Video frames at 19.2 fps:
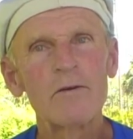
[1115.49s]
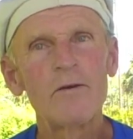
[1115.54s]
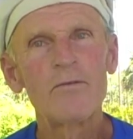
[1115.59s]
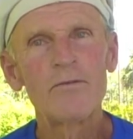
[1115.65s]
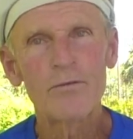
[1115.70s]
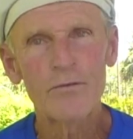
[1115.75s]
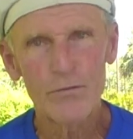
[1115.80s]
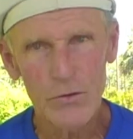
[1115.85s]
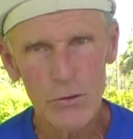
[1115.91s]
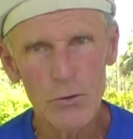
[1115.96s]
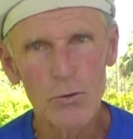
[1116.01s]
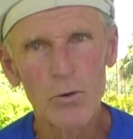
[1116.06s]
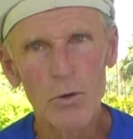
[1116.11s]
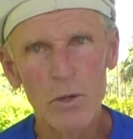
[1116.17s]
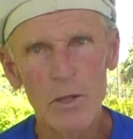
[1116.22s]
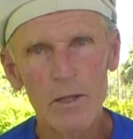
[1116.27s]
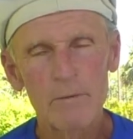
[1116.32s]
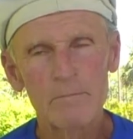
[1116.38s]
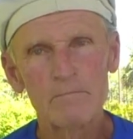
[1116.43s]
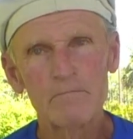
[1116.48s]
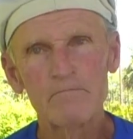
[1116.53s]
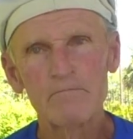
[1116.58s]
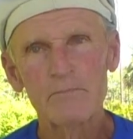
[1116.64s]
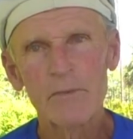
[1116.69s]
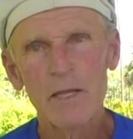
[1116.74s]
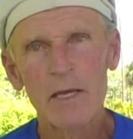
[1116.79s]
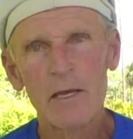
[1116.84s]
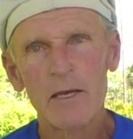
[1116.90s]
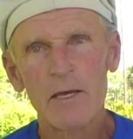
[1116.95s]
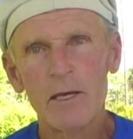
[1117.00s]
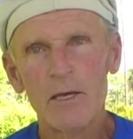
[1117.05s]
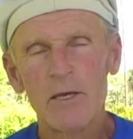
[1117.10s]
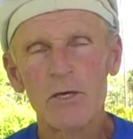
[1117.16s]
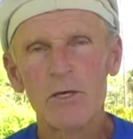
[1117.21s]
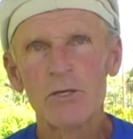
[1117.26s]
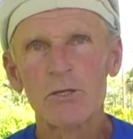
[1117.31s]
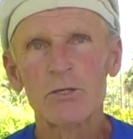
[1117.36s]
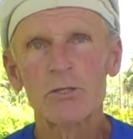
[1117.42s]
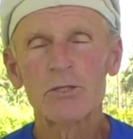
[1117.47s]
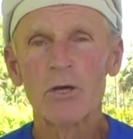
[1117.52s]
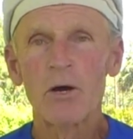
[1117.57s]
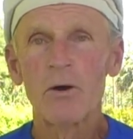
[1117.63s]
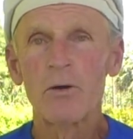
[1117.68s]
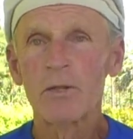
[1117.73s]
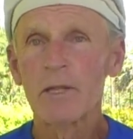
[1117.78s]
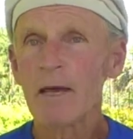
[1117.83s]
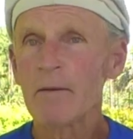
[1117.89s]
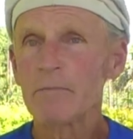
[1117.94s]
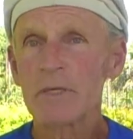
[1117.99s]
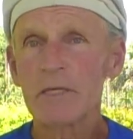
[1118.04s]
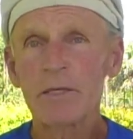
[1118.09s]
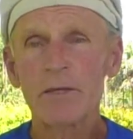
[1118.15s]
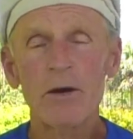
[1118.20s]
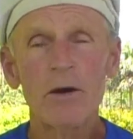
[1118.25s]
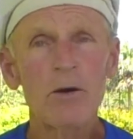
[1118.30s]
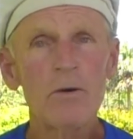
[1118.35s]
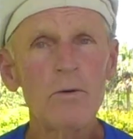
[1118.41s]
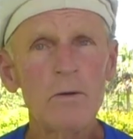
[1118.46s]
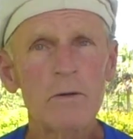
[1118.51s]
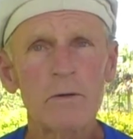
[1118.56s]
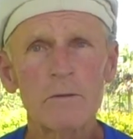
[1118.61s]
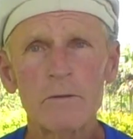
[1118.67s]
fuel. So let me know.